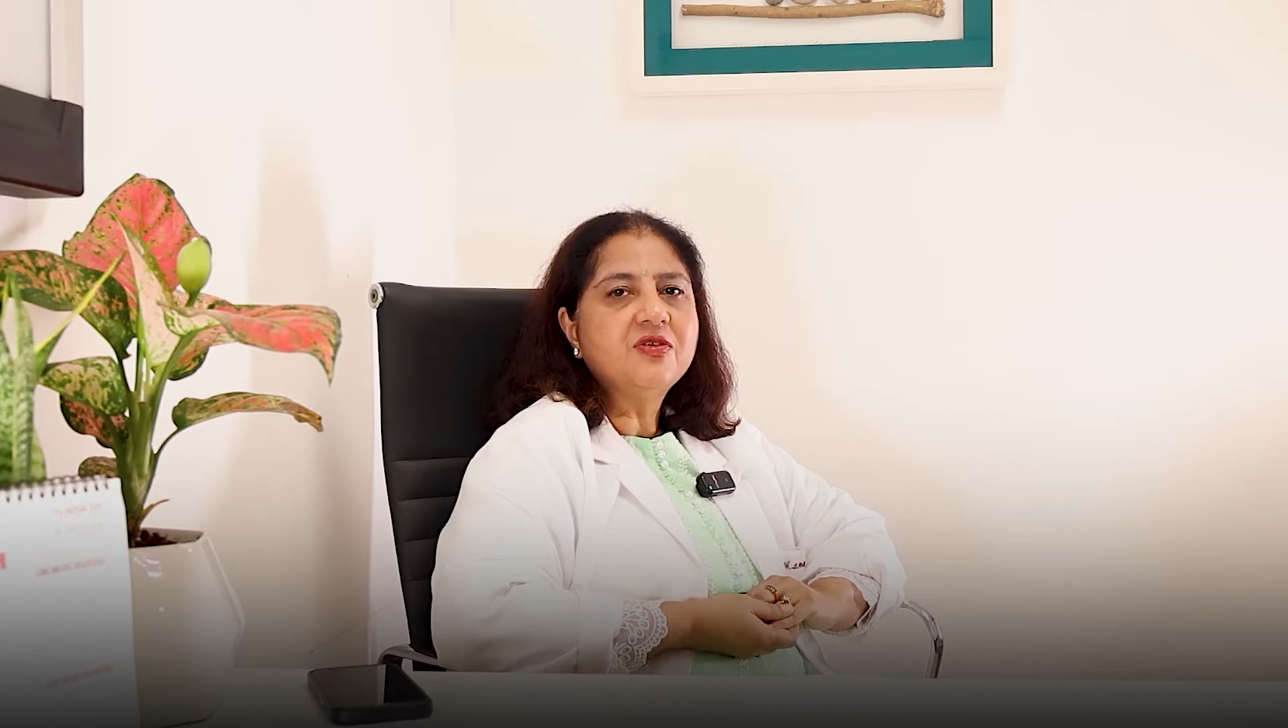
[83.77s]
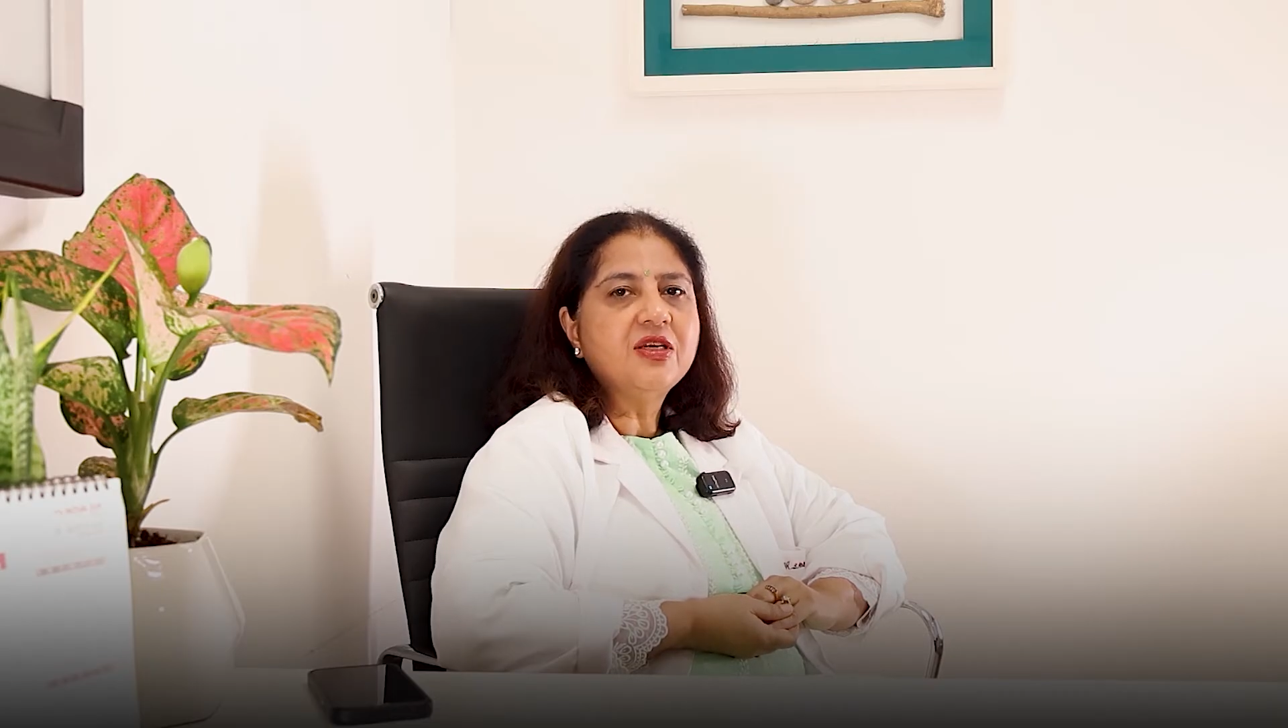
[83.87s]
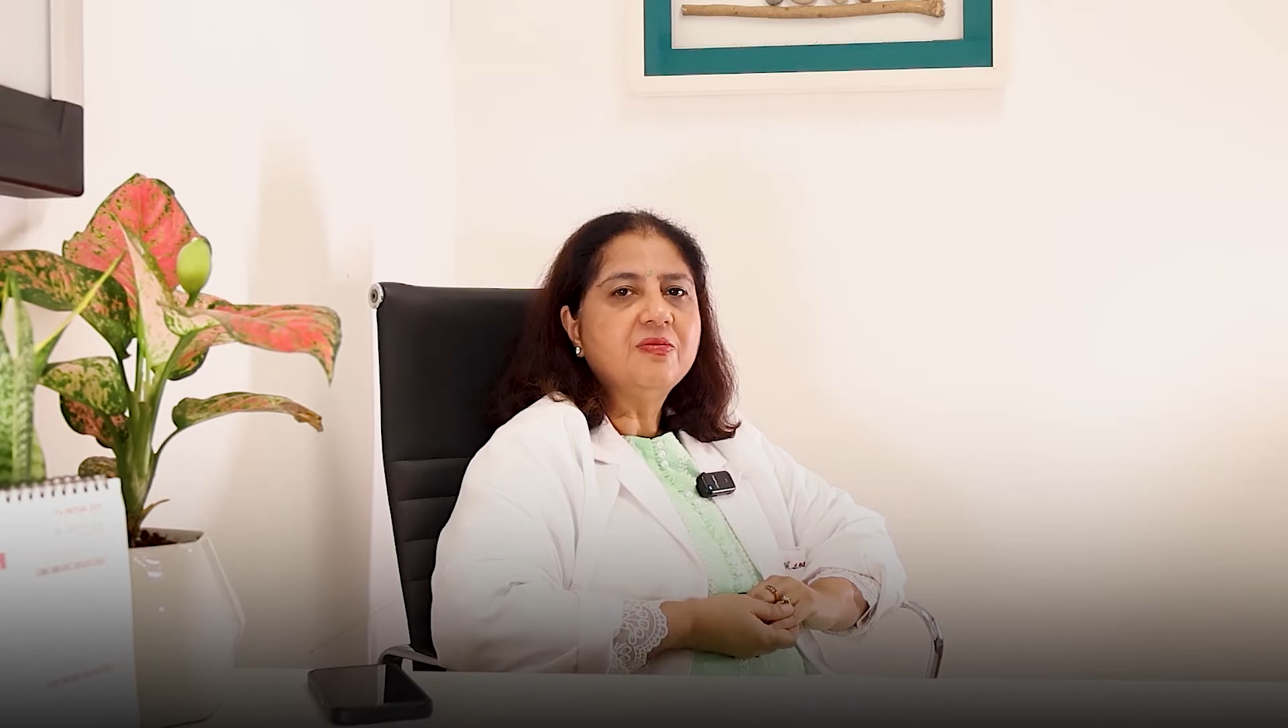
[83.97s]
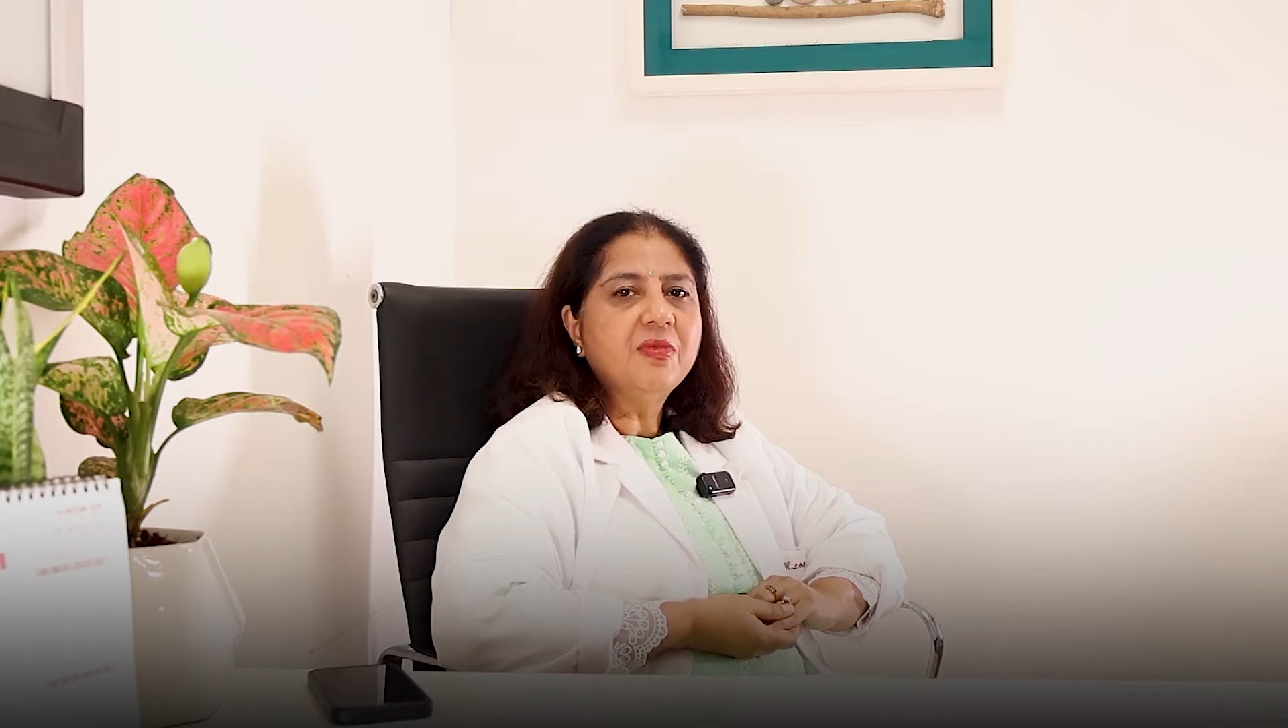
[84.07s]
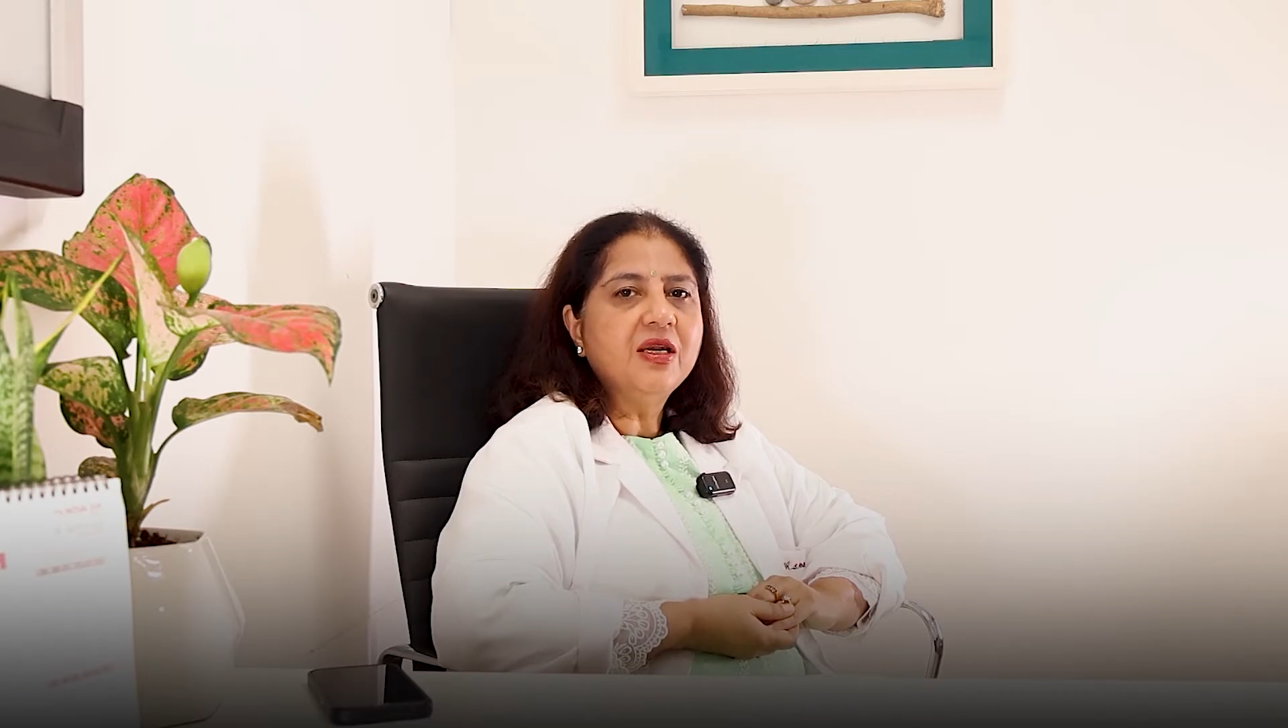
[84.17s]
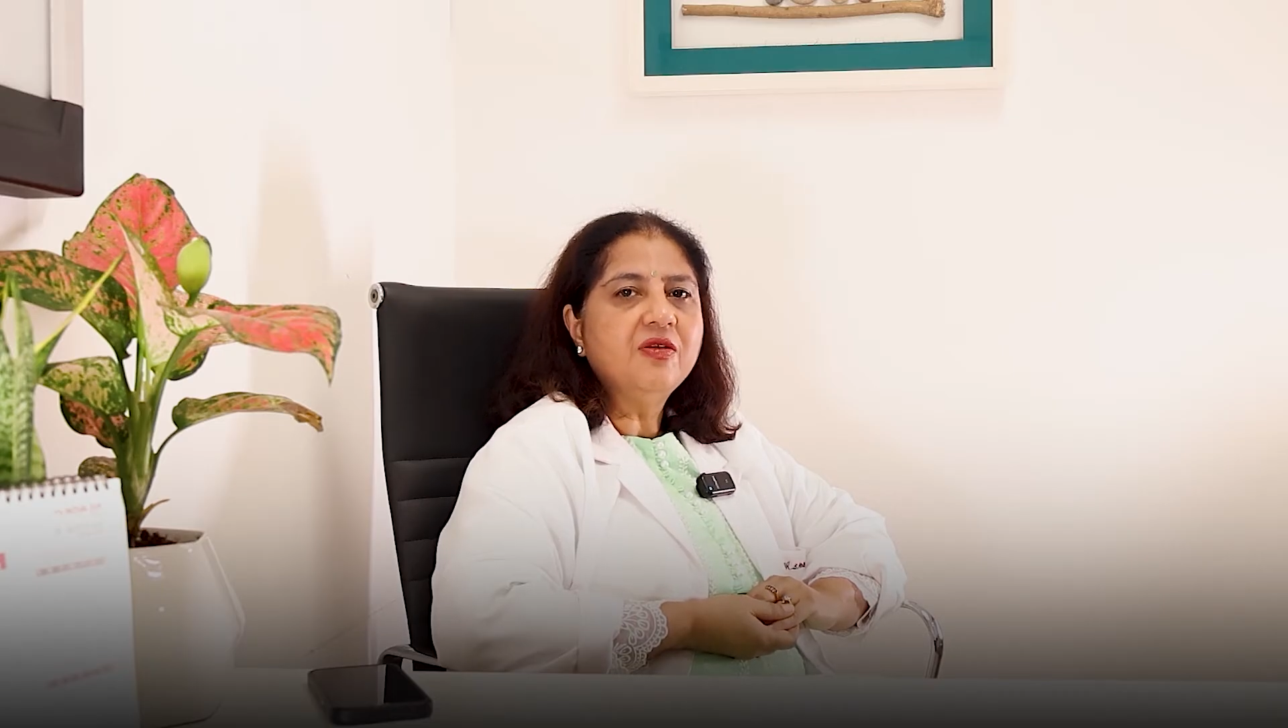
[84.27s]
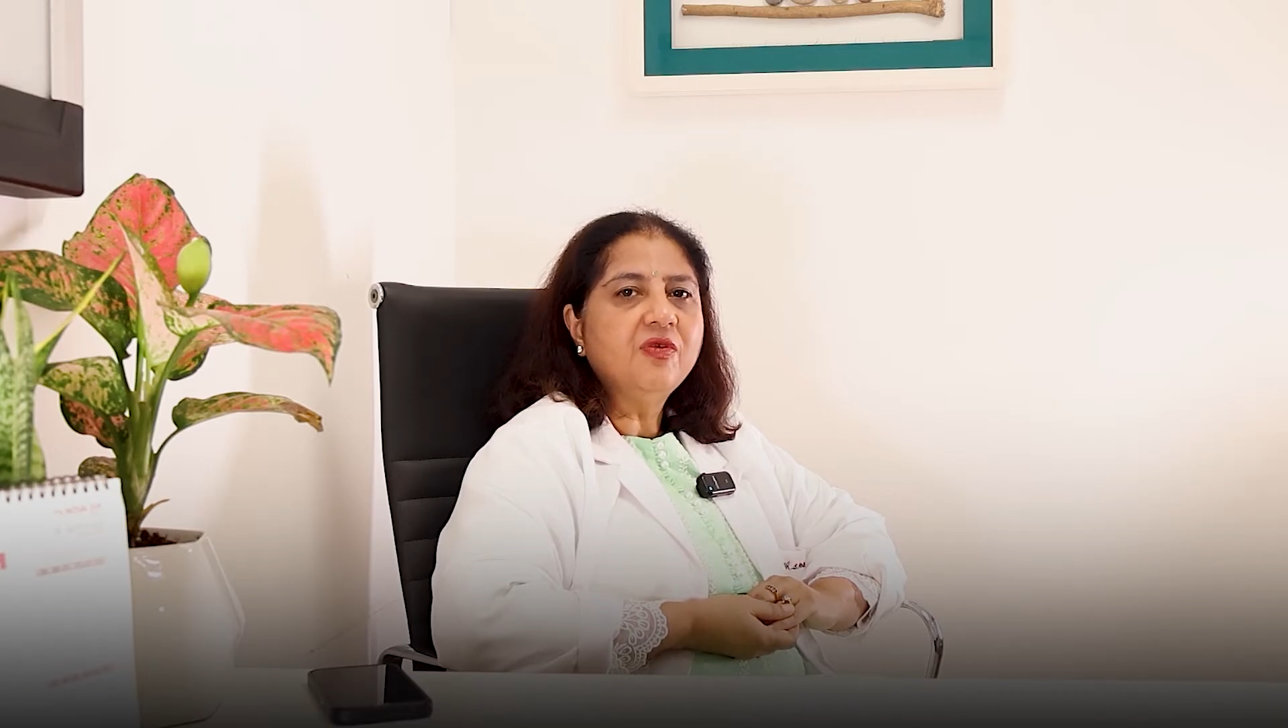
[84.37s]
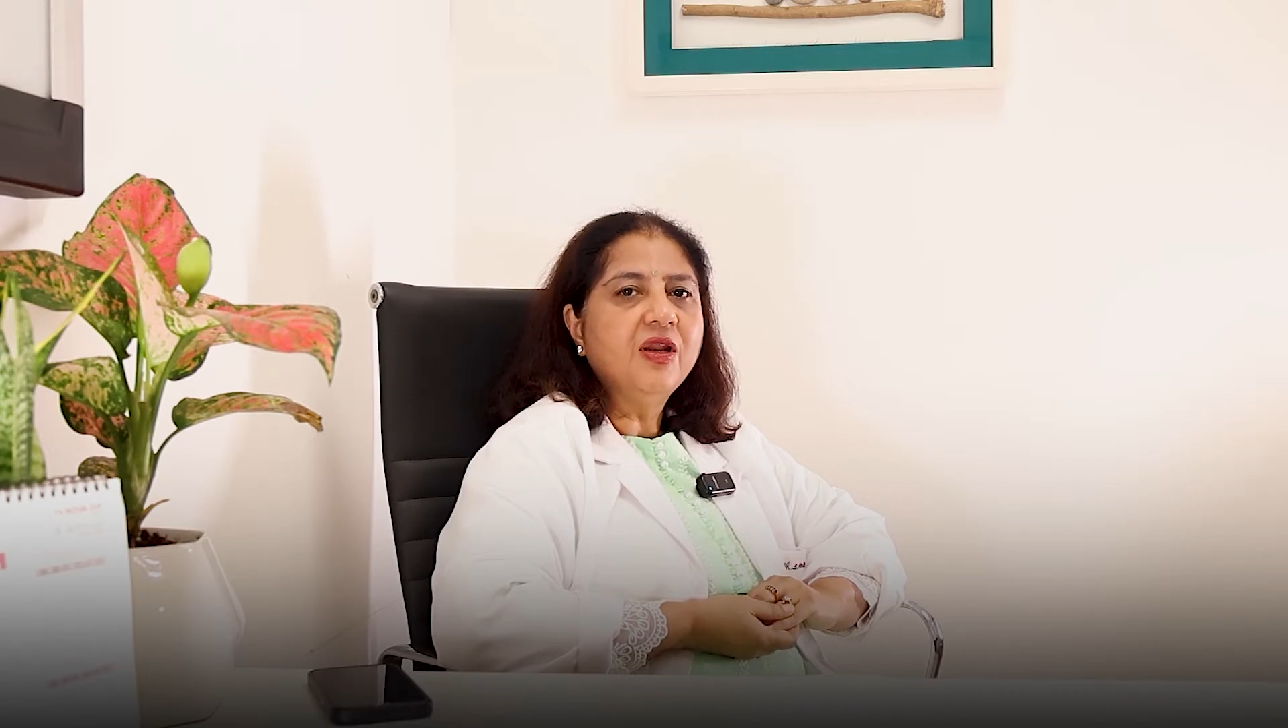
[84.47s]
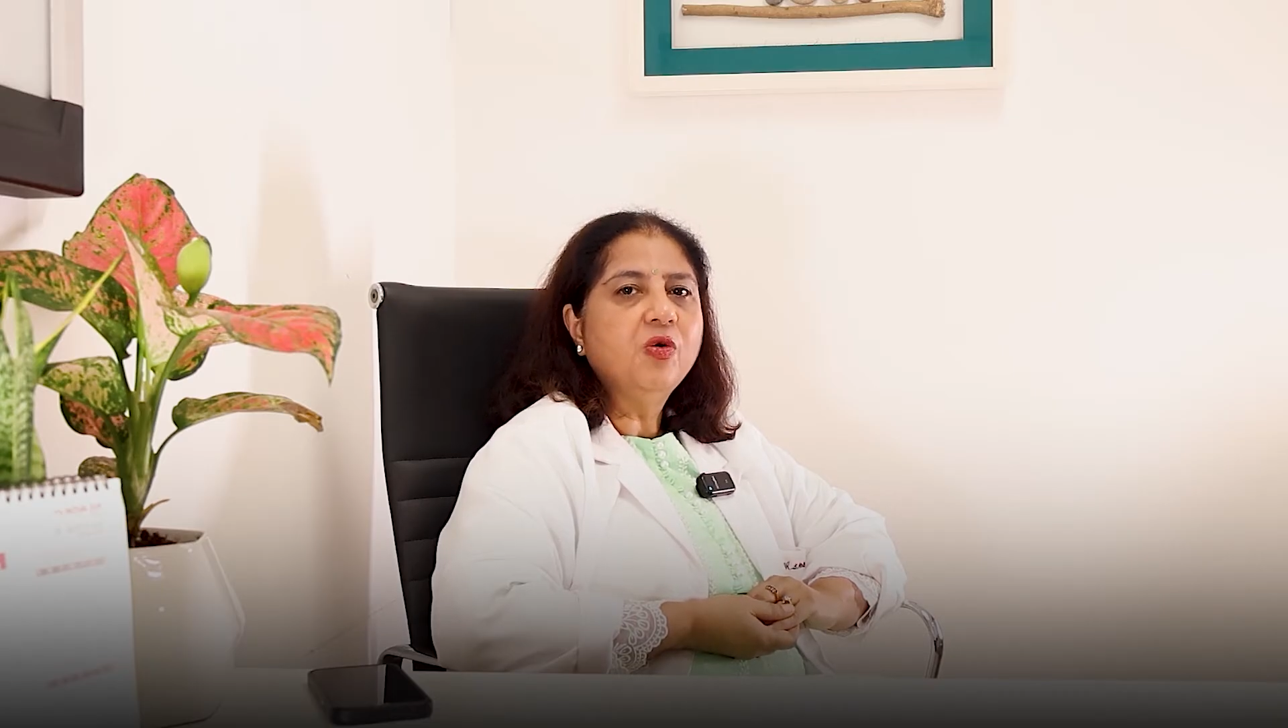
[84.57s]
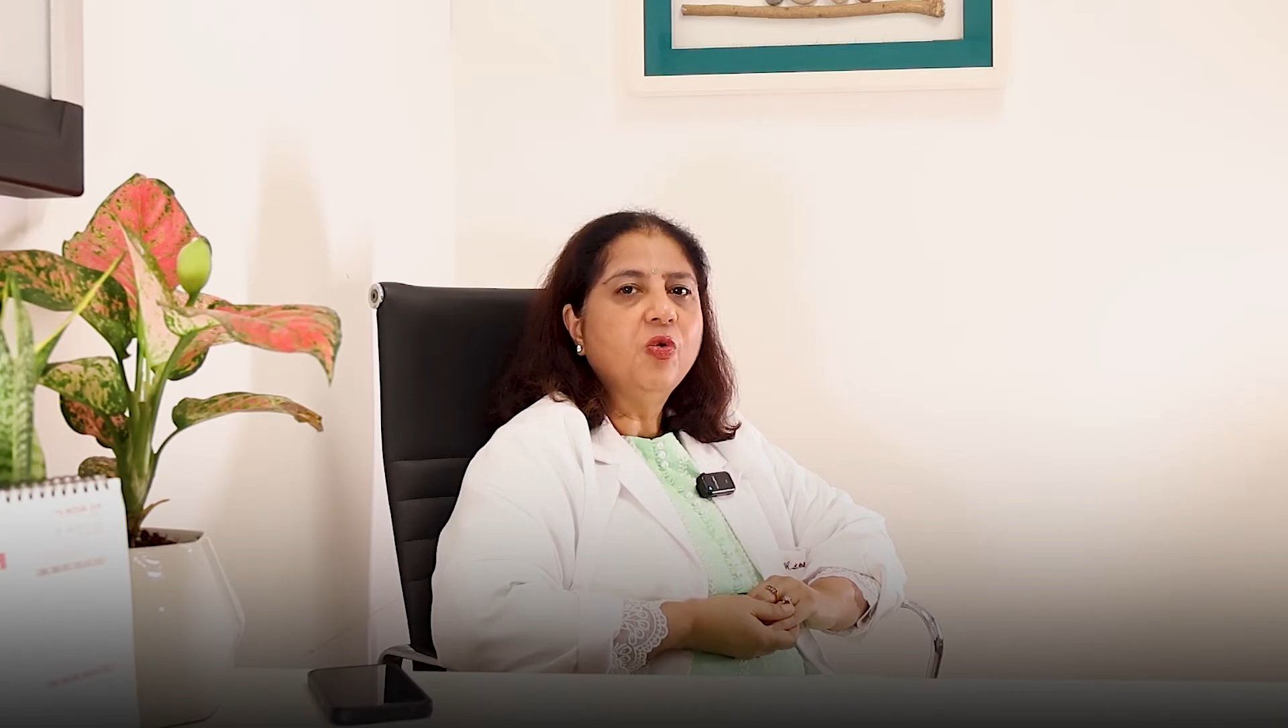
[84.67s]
treatment will